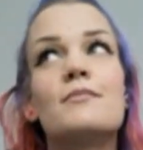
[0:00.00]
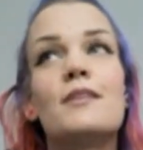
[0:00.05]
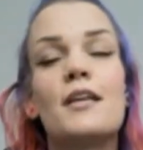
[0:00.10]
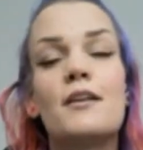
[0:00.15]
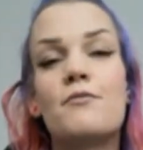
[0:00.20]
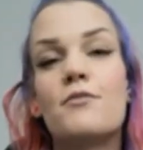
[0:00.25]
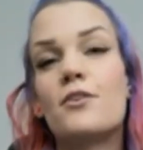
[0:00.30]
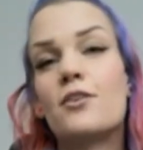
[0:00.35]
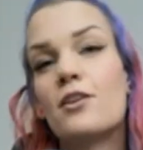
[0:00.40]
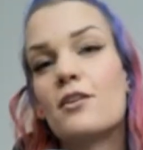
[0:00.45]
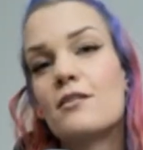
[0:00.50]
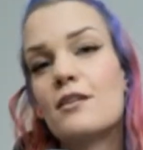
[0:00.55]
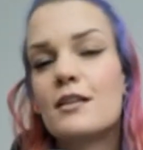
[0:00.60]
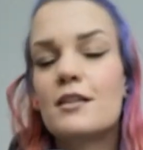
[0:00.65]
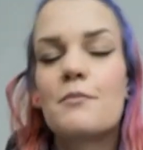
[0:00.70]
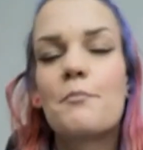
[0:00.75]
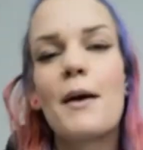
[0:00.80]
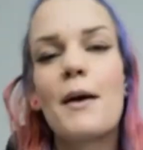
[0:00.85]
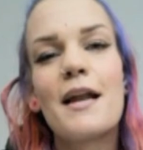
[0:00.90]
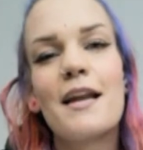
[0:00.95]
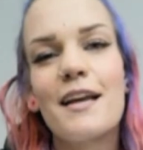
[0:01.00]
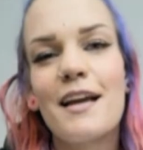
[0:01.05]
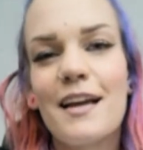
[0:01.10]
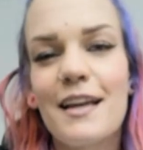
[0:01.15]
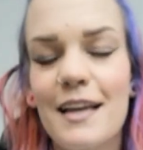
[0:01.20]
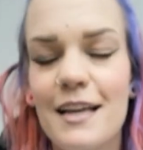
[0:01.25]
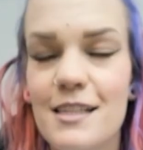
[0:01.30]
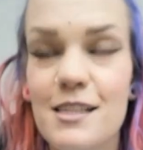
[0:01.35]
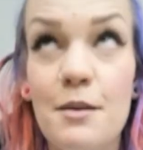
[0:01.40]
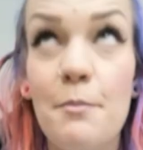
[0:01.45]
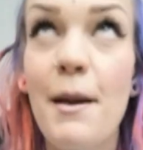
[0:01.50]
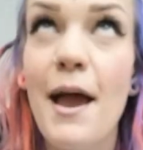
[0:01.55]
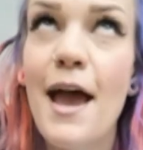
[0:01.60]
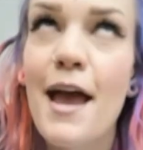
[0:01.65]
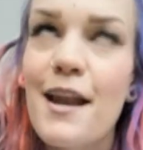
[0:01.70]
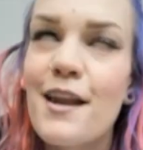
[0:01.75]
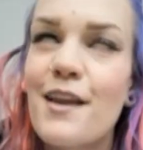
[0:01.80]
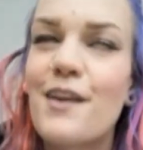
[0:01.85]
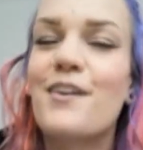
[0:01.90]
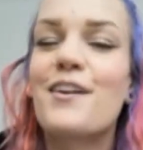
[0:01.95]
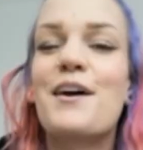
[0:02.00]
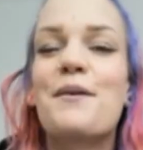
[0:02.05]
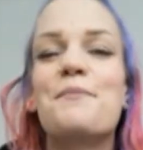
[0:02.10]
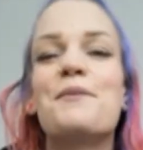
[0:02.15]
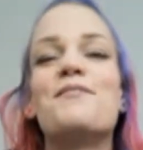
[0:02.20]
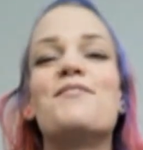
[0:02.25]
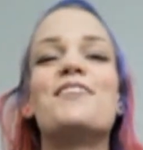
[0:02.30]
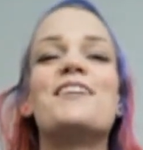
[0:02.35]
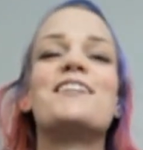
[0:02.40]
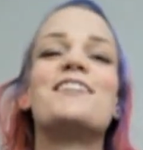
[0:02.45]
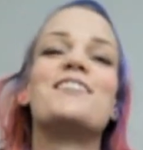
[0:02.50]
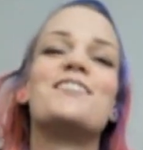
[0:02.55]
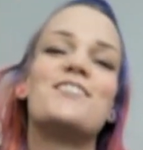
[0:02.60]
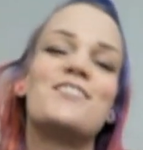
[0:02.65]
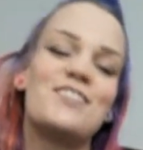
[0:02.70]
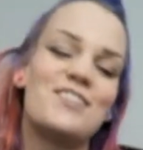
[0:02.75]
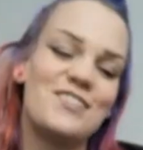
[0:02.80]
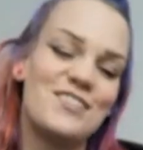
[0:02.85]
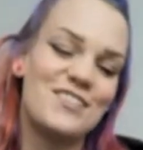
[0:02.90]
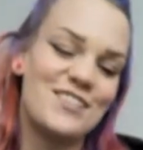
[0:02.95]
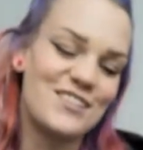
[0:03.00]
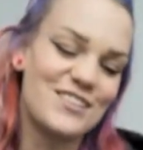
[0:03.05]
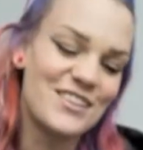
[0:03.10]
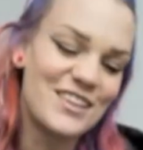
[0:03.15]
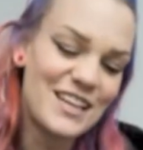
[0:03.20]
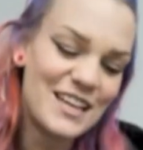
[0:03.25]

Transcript: If you're depending on how many vehicles you do.